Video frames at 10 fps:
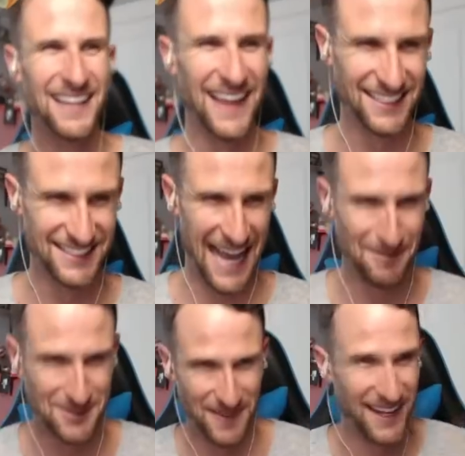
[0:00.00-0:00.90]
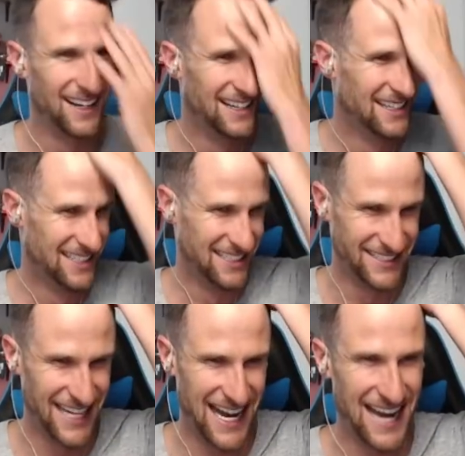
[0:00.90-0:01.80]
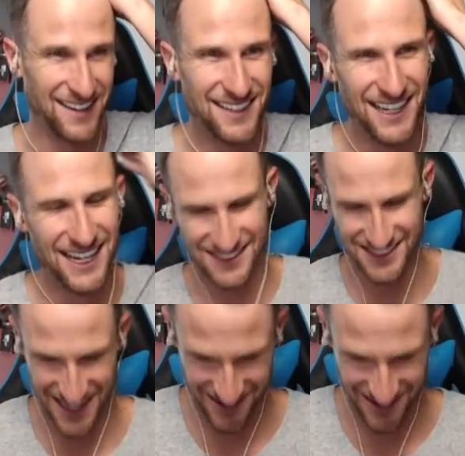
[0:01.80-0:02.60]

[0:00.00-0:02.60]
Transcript: that zap spell. No! It's so